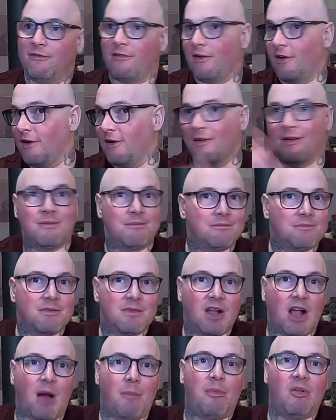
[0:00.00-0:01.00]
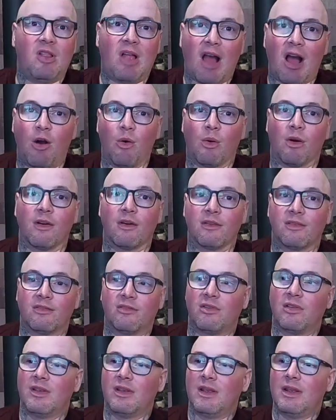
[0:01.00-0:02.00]
for a couple
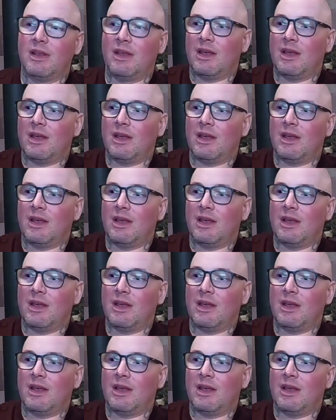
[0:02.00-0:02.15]
hours,